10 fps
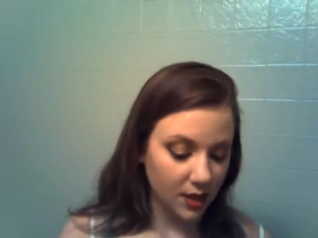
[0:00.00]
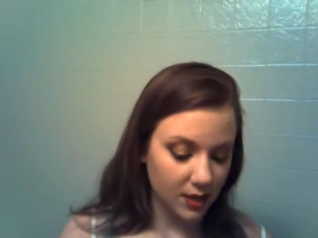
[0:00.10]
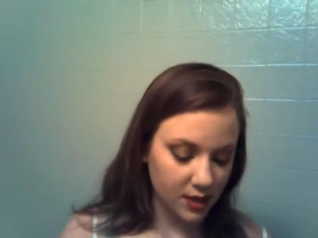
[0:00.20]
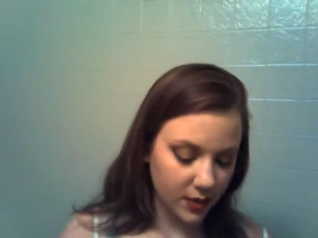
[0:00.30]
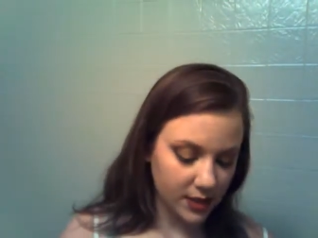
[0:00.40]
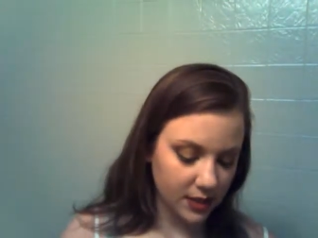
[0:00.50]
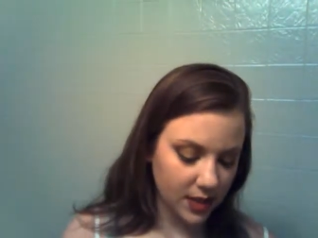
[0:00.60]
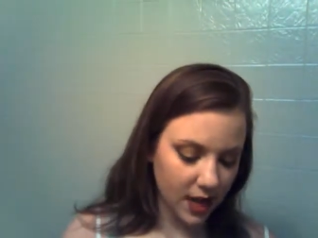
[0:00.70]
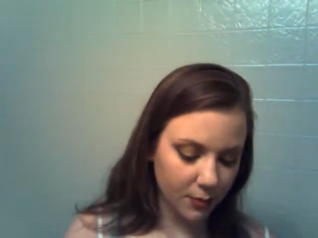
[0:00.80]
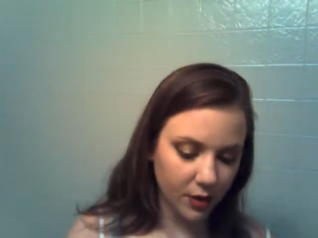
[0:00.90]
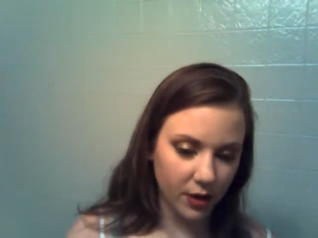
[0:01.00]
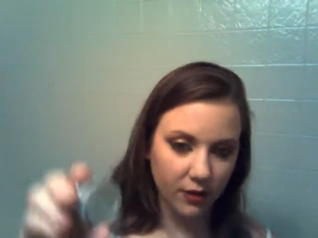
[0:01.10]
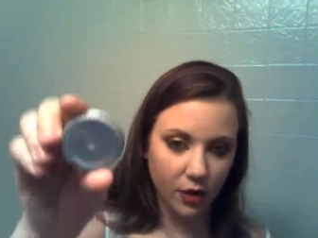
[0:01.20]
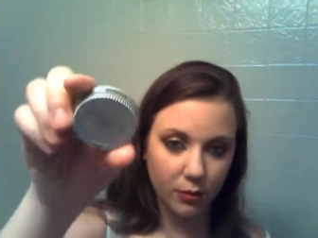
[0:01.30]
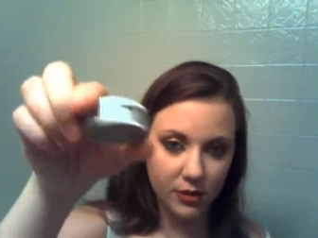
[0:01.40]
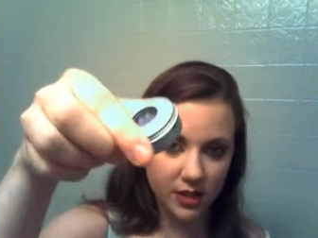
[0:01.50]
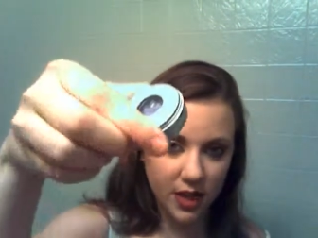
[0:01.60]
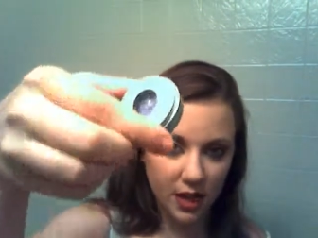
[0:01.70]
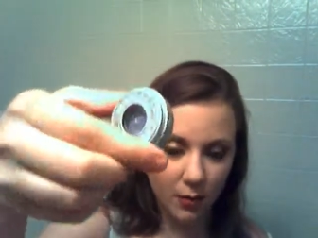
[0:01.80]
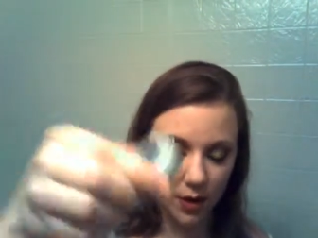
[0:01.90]
So I did that. I put it in the Urban
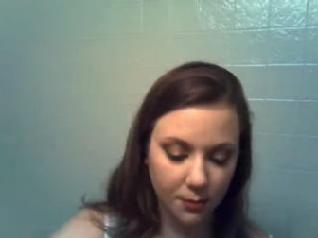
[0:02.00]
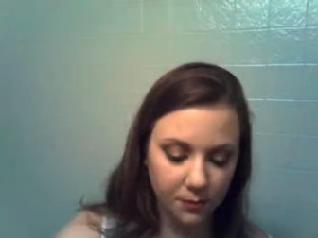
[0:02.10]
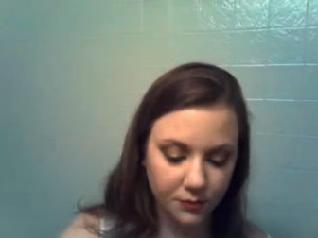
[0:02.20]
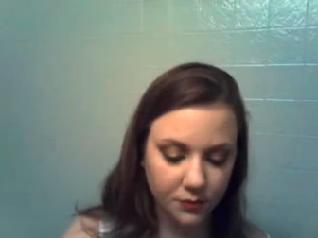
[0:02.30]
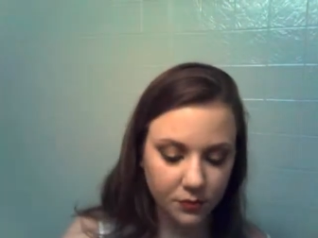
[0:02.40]
Decay one.